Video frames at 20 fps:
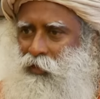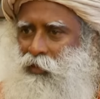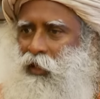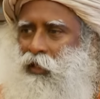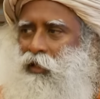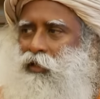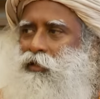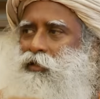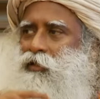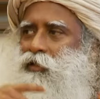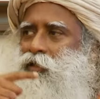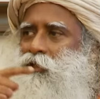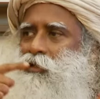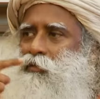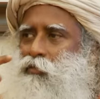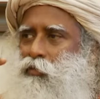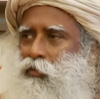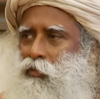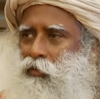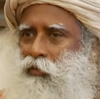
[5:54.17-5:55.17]
That is the
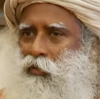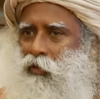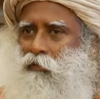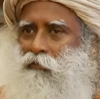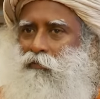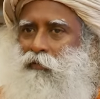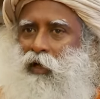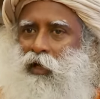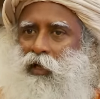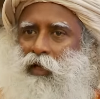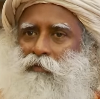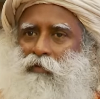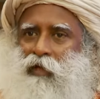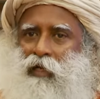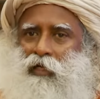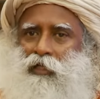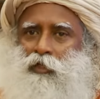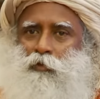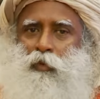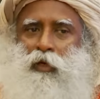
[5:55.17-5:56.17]
symbol of an
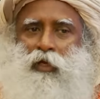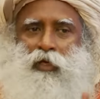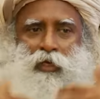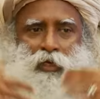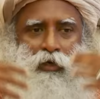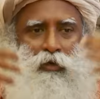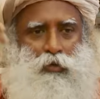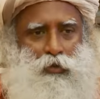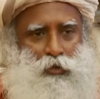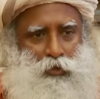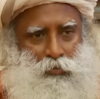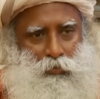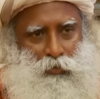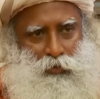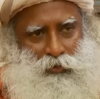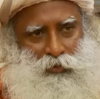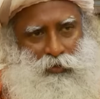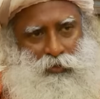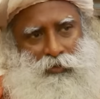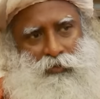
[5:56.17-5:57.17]
ever-expanding
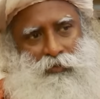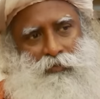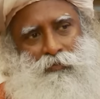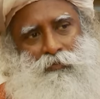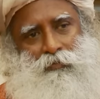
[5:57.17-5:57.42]
cosmos.